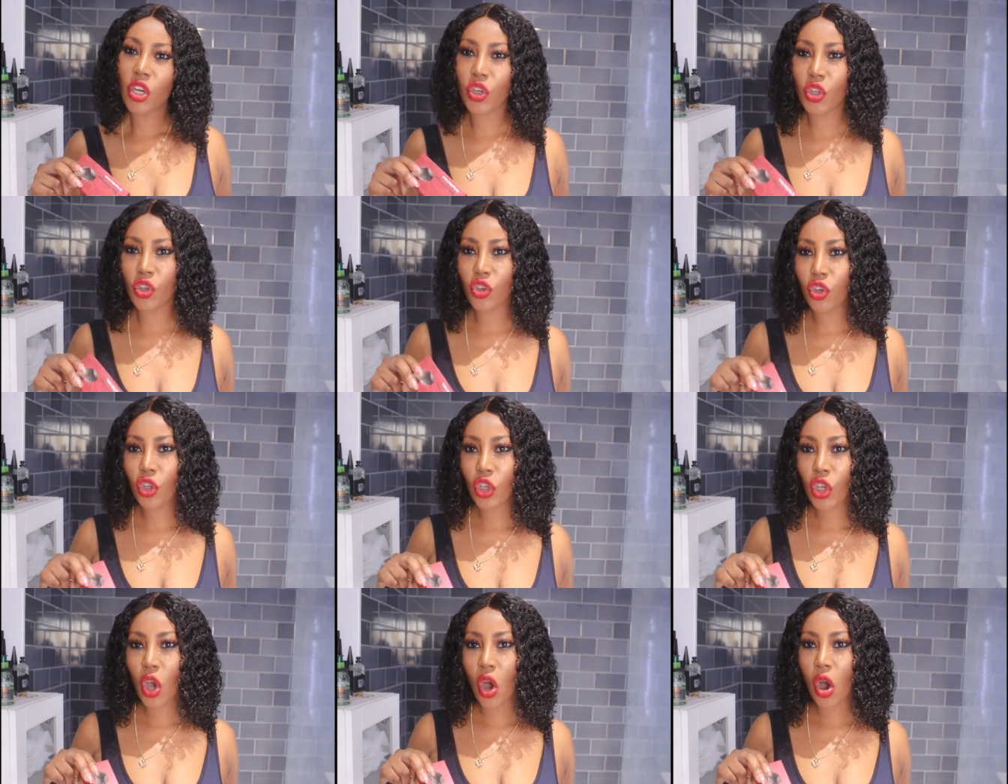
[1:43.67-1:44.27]
New
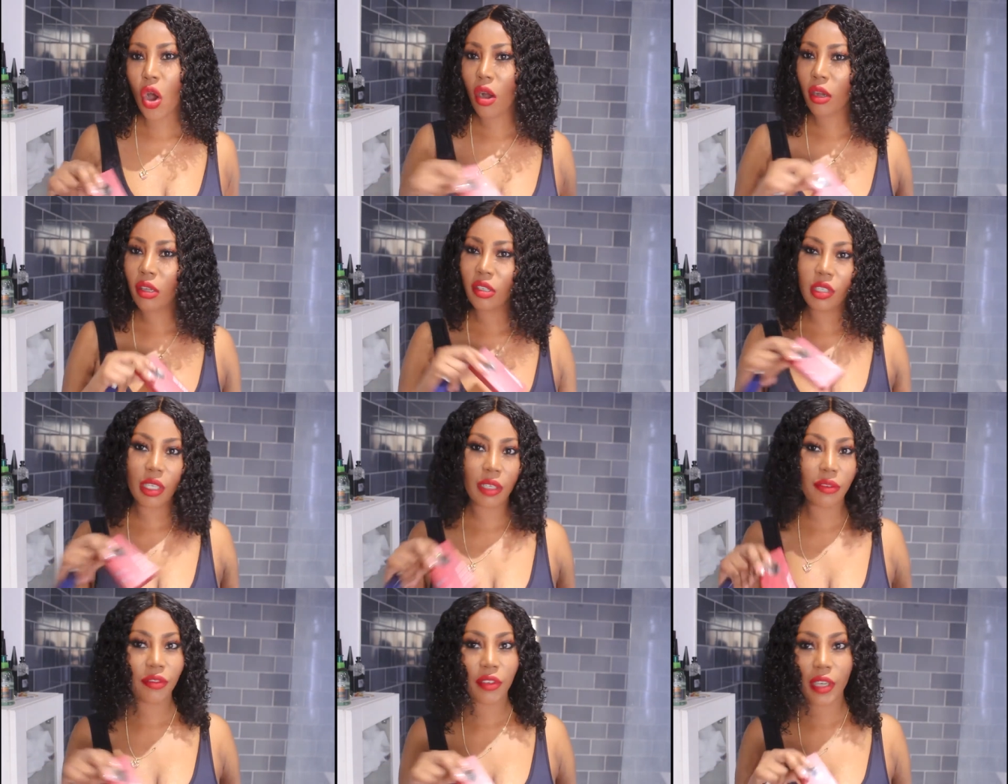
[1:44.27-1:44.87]
York,
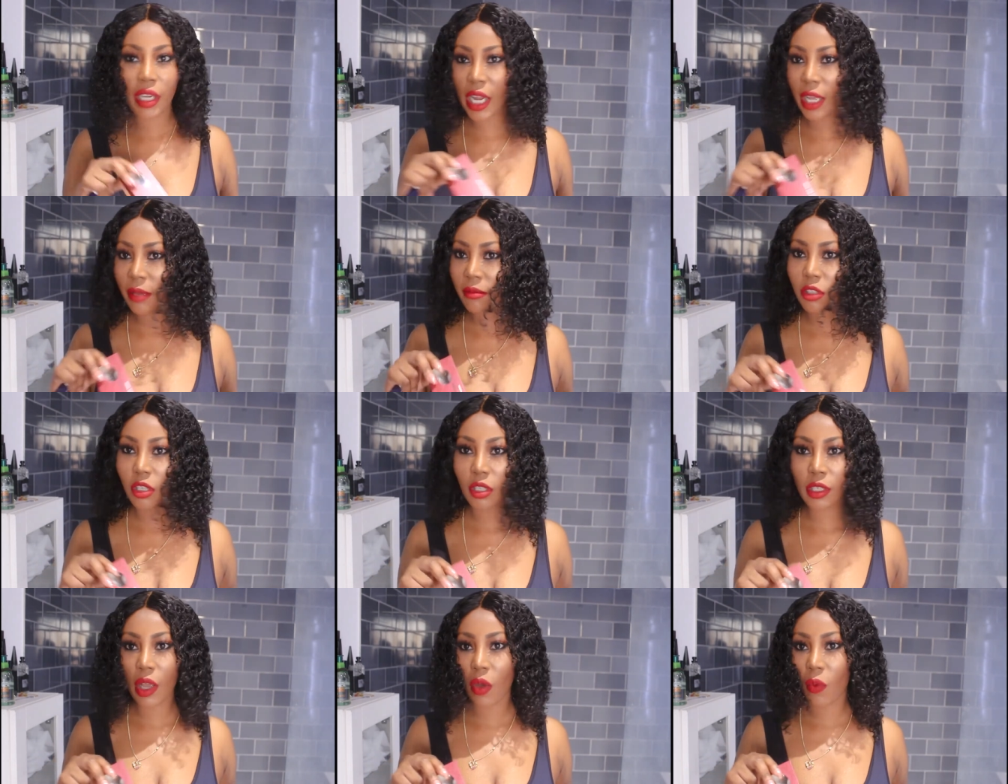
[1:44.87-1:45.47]
different
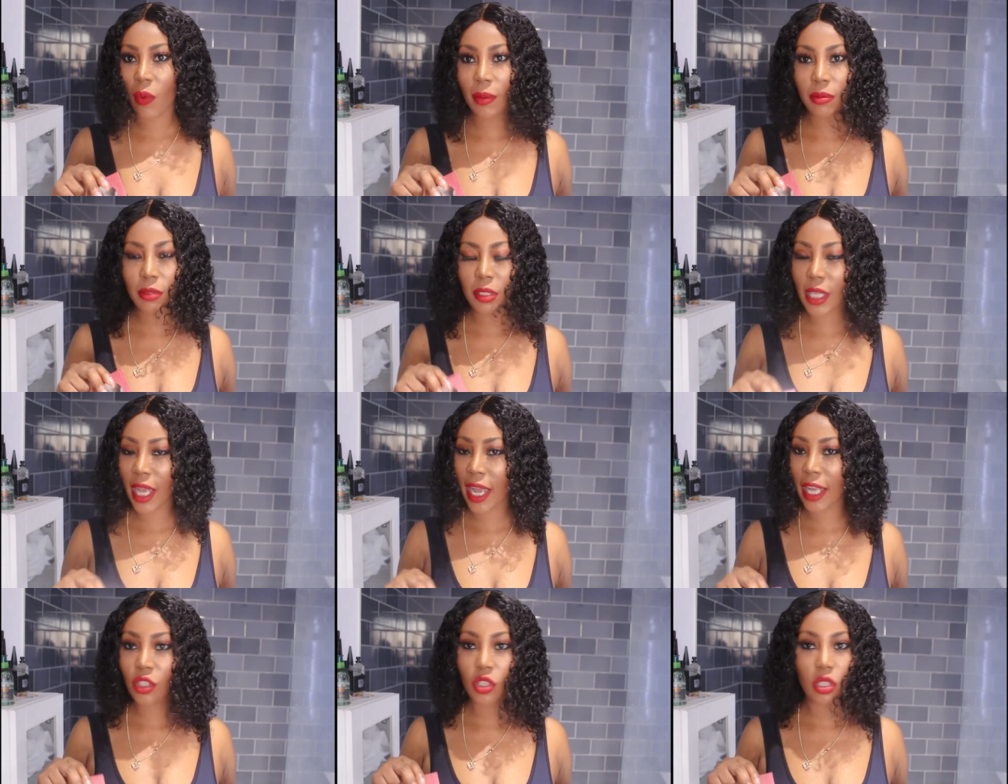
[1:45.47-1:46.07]
names on their
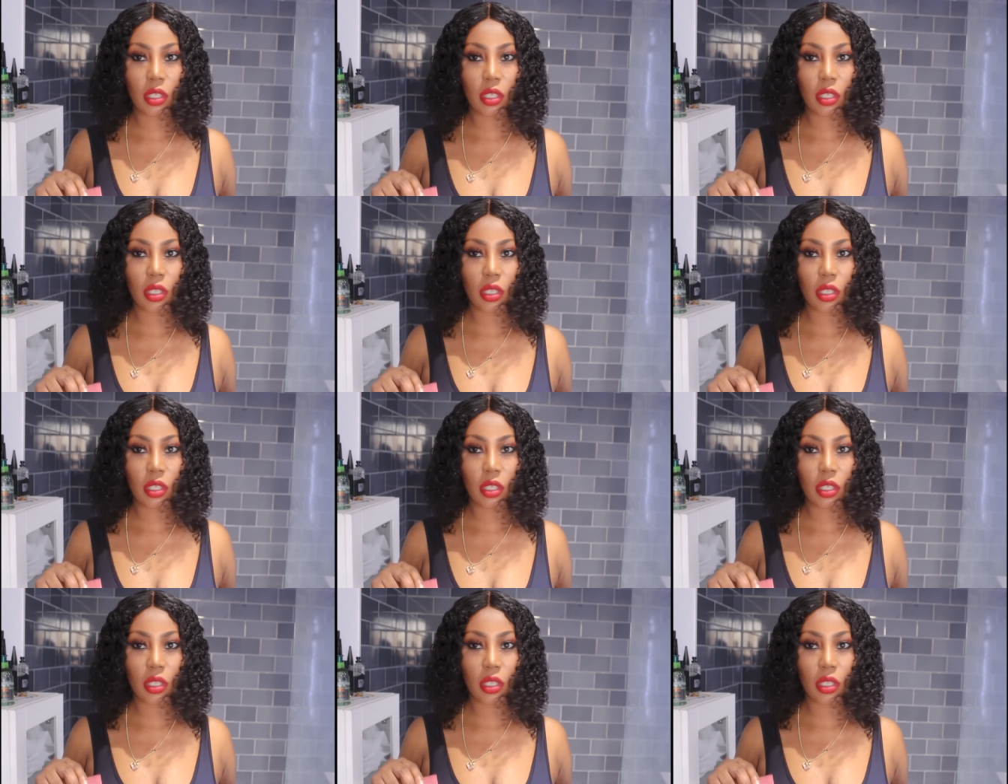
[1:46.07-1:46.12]
website.